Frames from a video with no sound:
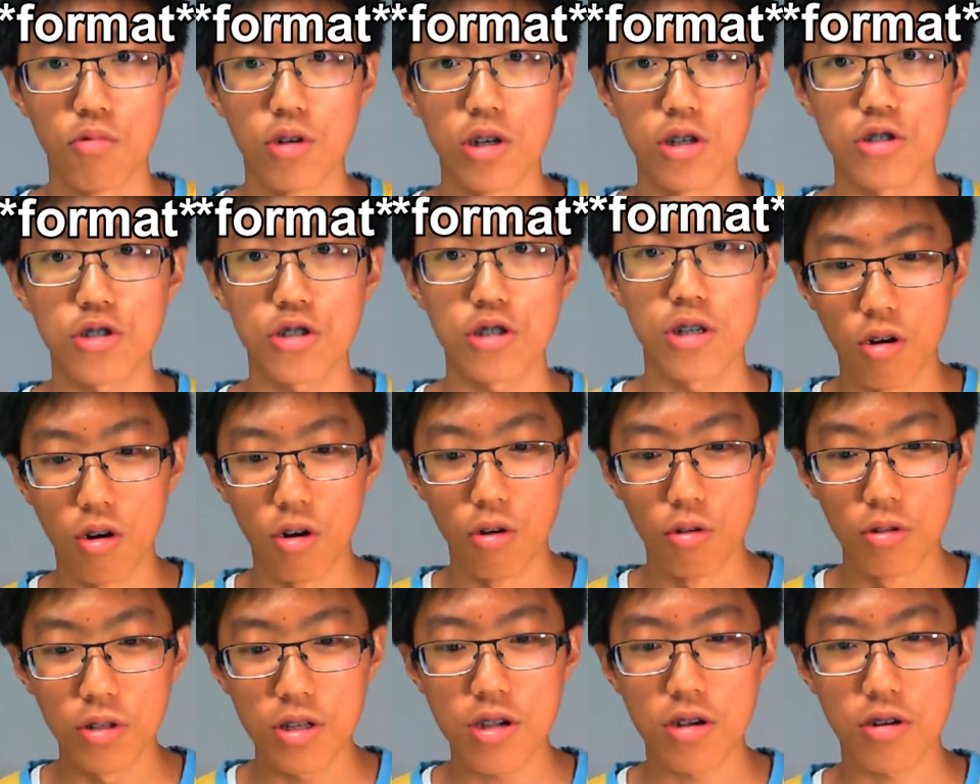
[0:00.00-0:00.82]
which
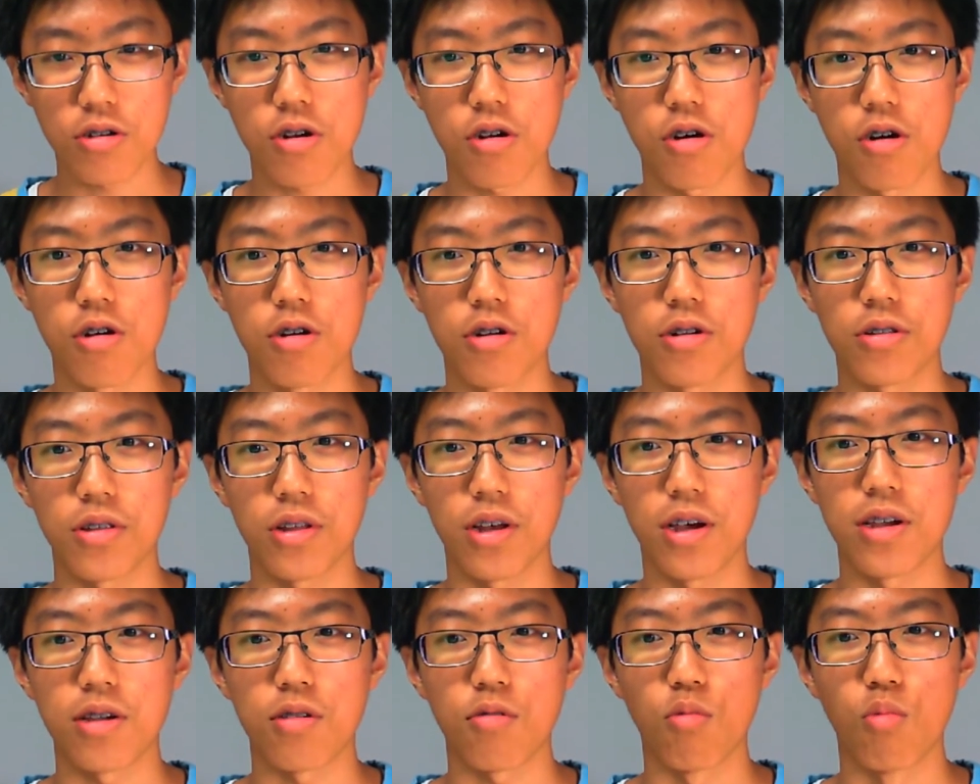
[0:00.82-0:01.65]
only occurred
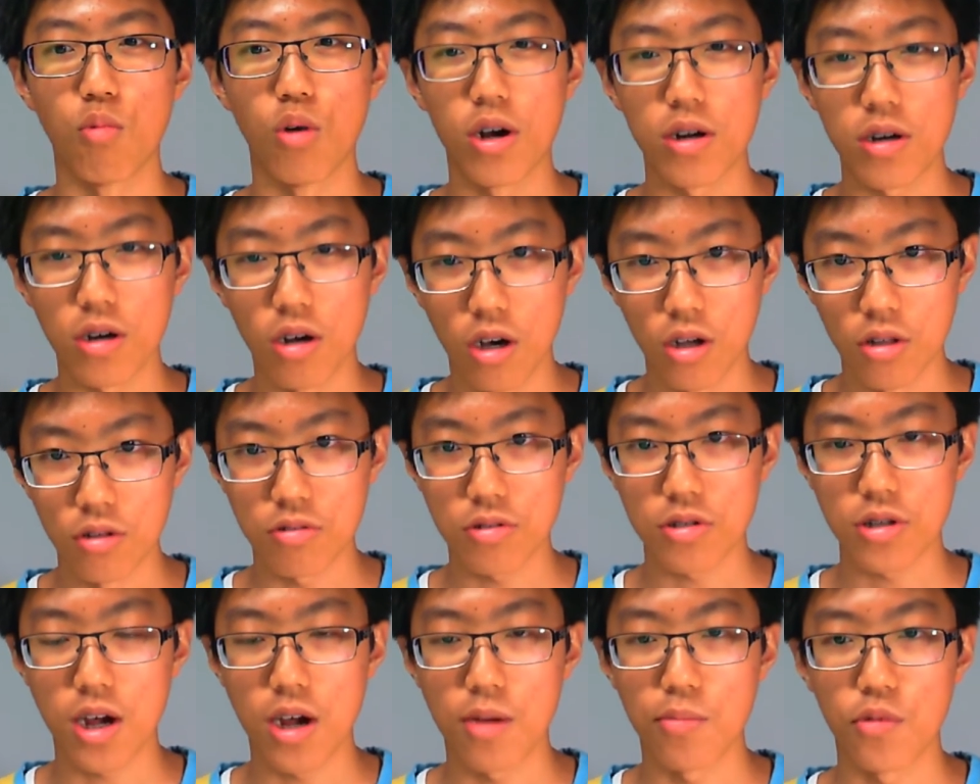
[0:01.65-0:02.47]
like one
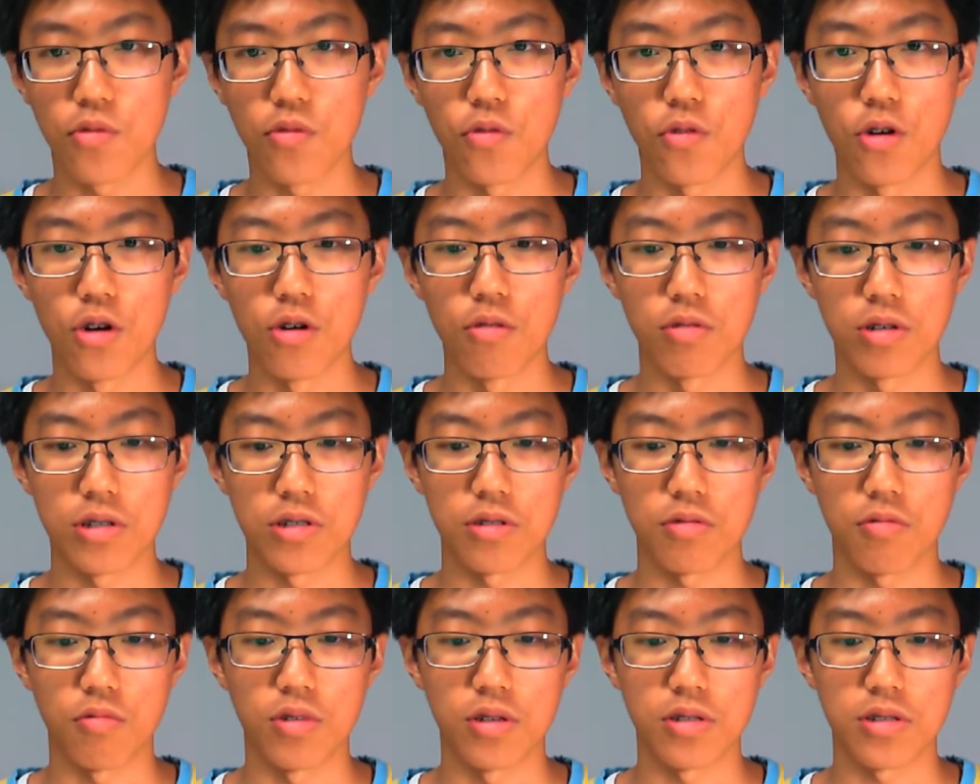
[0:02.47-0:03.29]
other time before,
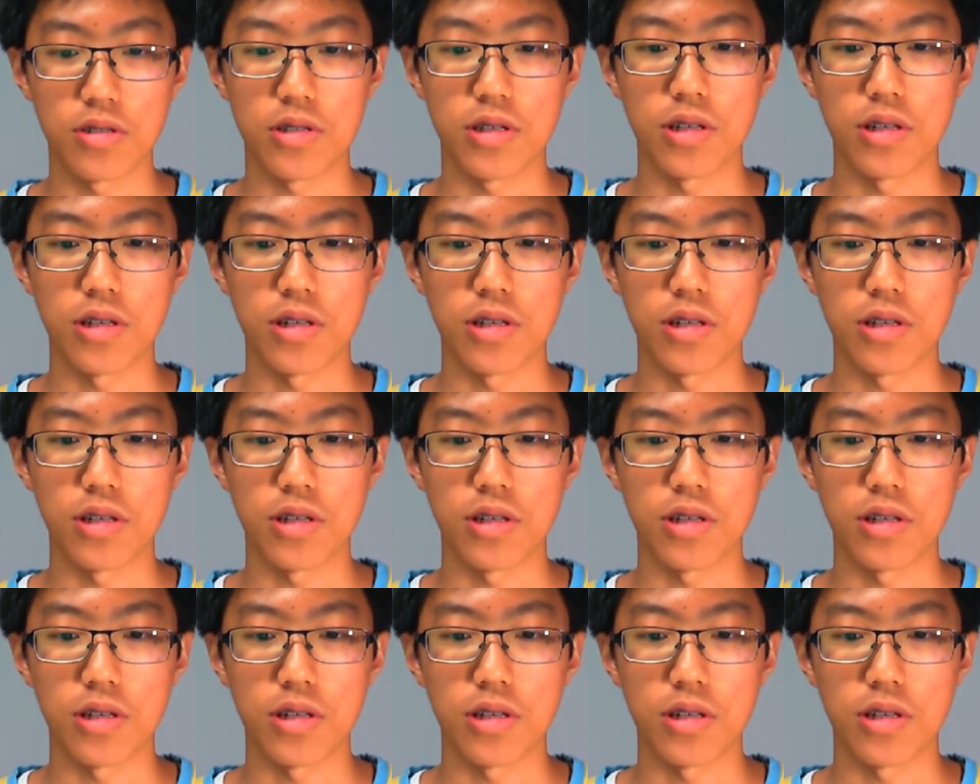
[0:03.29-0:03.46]
which was